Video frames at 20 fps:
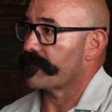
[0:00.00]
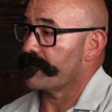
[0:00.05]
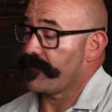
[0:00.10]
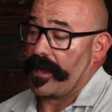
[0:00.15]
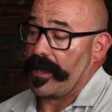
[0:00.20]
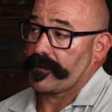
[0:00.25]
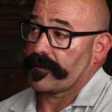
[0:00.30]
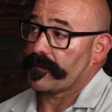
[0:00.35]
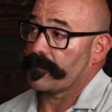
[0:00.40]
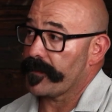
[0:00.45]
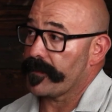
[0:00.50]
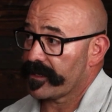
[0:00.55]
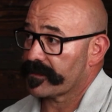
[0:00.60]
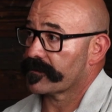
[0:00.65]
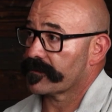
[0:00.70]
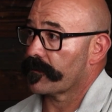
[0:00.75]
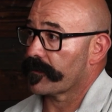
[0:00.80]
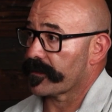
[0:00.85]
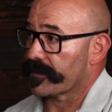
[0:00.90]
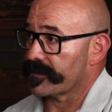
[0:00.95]

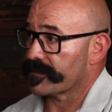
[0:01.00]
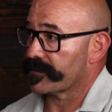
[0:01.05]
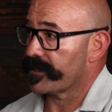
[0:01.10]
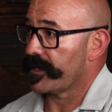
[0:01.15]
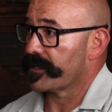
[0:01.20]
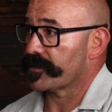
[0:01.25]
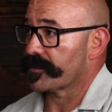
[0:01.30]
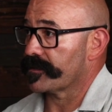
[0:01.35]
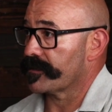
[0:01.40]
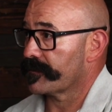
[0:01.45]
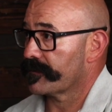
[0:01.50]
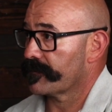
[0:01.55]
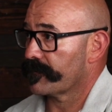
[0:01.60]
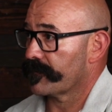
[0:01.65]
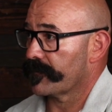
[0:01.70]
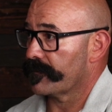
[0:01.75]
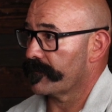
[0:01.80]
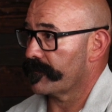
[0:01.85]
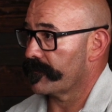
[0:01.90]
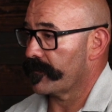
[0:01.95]
value-based organization.
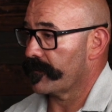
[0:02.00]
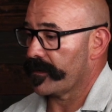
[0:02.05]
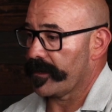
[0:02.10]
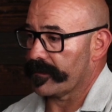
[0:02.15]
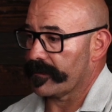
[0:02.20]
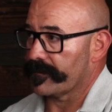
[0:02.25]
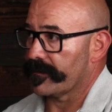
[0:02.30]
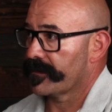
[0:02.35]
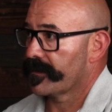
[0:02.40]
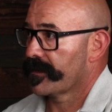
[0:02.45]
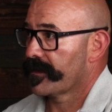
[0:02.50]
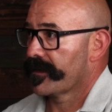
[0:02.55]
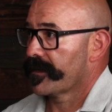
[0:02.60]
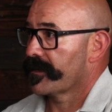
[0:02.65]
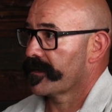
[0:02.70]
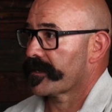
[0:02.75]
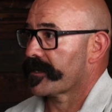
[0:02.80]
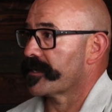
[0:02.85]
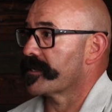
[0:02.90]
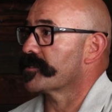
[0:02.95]
We're not
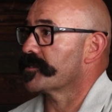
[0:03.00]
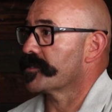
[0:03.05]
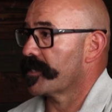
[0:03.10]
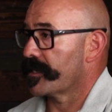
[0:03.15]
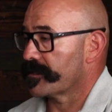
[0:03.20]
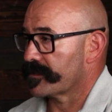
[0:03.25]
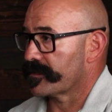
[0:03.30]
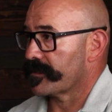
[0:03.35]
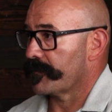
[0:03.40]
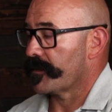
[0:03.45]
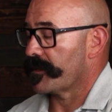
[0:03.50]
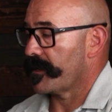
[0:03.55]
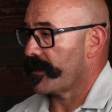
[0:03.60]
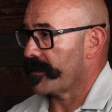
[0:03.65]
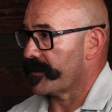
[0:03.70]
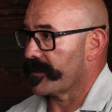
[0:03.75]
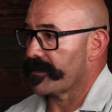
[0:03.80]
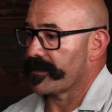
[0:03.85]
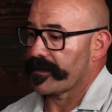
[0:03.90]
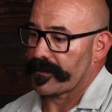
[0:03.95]
going to judge someone
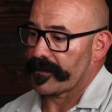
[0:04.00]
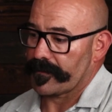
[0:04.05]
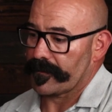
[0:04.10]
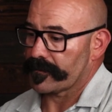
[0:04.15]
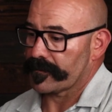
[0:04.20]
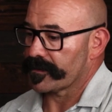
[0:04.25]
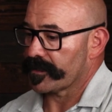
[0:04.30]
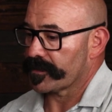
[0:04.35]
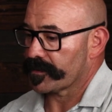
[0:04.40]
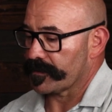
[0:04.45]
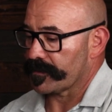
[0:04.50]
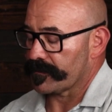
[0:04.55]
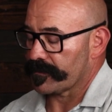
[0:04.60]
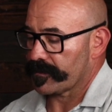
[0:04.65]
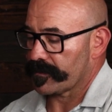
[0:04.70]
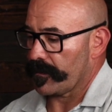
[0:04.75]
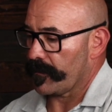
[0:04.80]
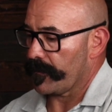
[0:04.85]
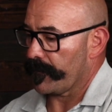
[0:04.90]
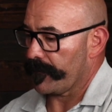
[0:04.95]
on any of those issues.
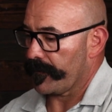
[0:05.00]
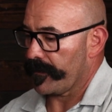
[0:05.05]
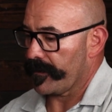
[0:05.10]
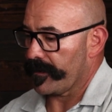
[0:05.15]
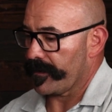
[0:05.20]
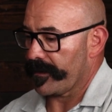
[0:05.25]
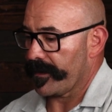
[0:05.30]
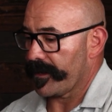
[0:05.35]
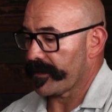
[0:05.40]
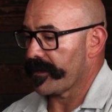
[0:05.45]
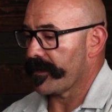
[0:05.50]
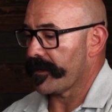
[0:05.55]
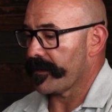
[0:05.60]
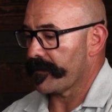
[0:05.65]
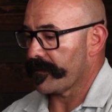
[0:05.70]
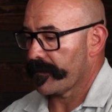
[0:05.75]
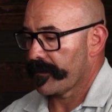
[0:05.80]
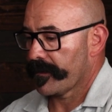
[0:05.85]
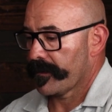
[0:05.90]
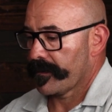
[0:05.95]
So
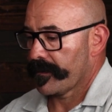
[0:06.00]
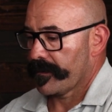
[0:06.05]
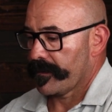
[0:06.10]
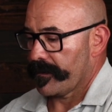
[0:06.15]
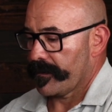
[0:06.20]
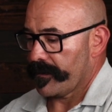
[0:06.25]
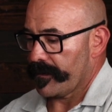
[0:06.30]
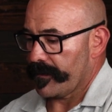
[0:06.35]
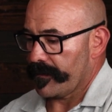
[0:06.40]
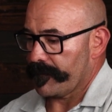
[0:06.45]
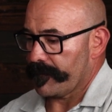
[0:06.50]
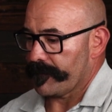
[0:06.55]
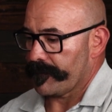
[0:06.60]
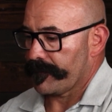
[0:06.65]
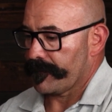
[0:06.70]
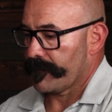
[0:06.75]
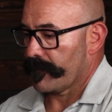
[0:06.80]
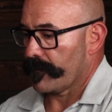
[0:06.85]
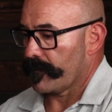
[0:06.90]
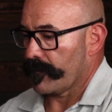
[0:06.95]
again,
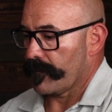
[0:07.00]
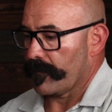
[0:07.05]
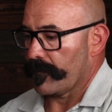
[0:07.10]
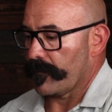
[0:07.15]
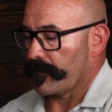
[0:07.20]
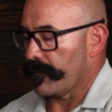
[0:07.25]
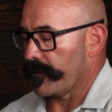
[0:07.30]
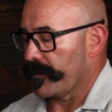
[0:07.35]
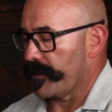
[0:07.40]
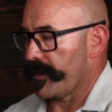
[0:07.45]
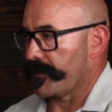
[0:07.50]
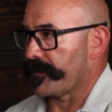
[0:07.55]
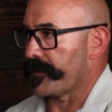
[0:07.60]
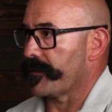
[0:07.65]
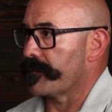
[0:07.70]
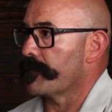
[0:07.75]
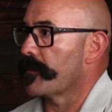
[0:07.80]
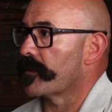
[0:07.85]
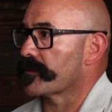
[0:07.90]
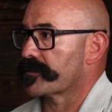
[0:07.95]
we're not the
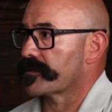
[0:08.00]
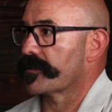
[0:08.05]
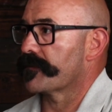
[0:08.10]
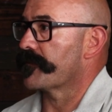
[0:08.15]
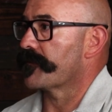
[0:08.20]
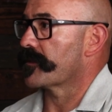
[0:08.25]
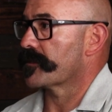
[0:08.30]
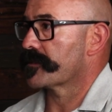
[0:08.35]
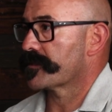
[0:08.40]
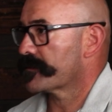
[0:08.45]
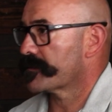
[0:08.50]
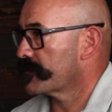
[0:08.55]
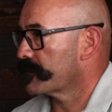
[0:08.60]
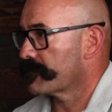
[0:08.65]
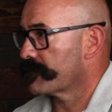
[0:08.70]
most diverse